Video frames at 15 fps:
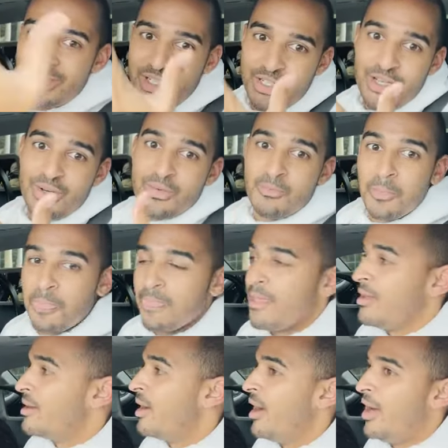to do.
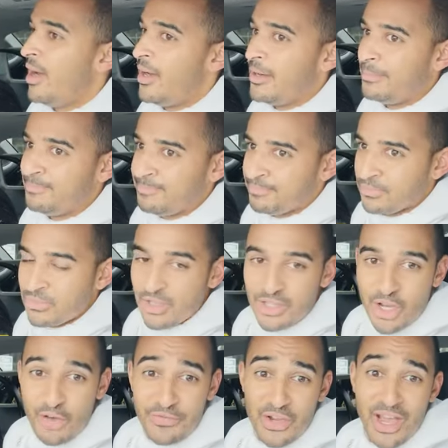Um,
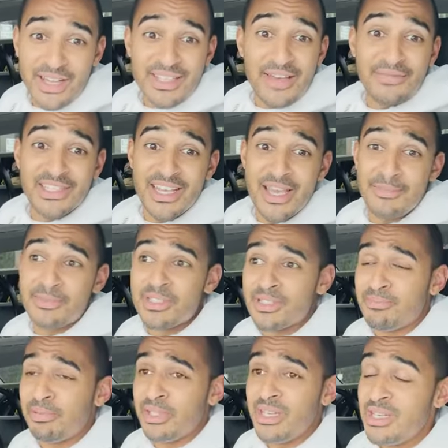so if you guys have tips,
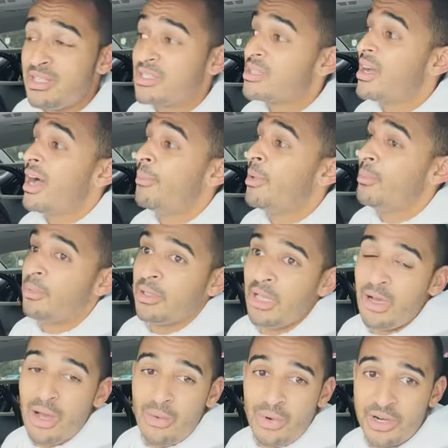please comment below.
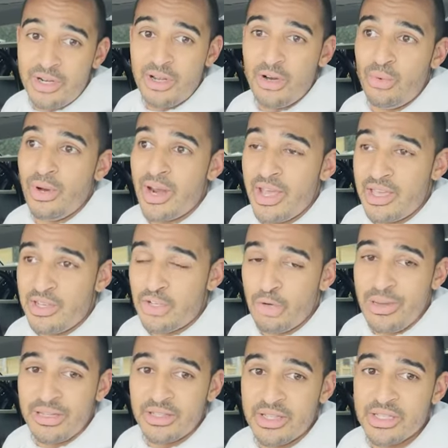I want to know what I can do
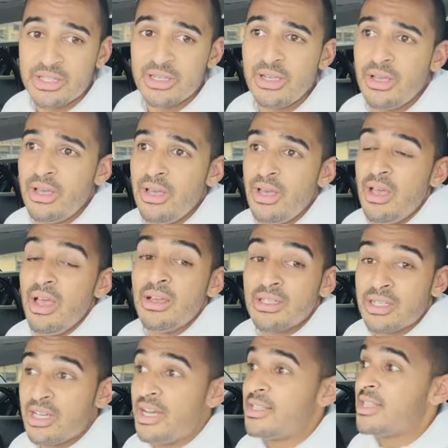about this.
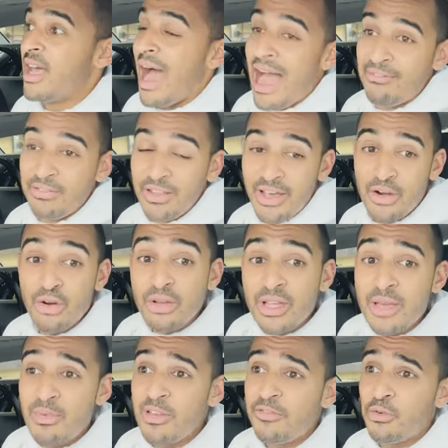Cause I've
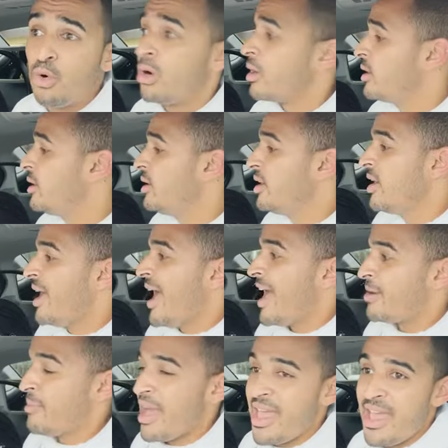literally before
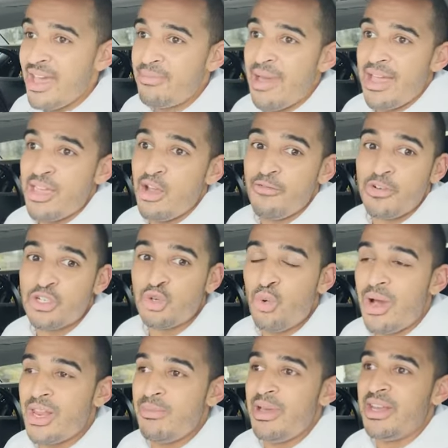had my hand back here for
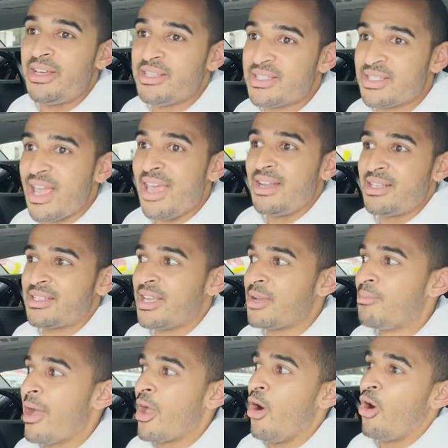20 minutes and it's like
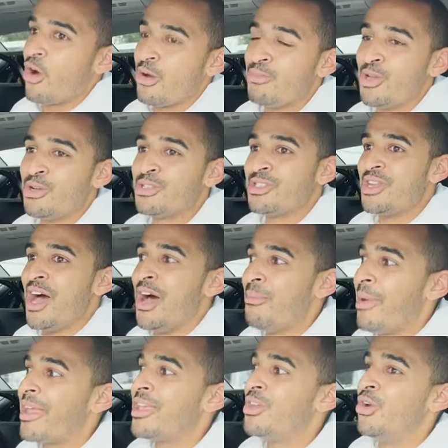my arm goes numb.
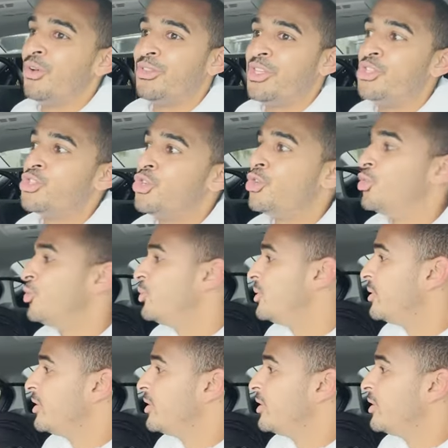I can only do,